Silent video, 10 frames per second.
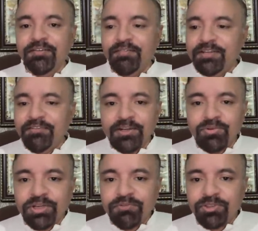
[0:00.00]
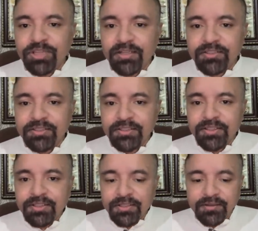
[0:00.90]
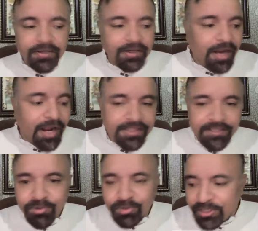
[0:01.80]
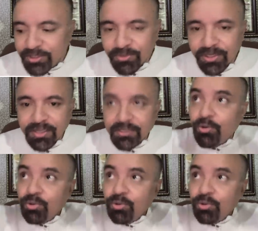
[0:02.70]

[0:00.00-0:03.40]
when they went looking for that, as they were looking into Nala, the whole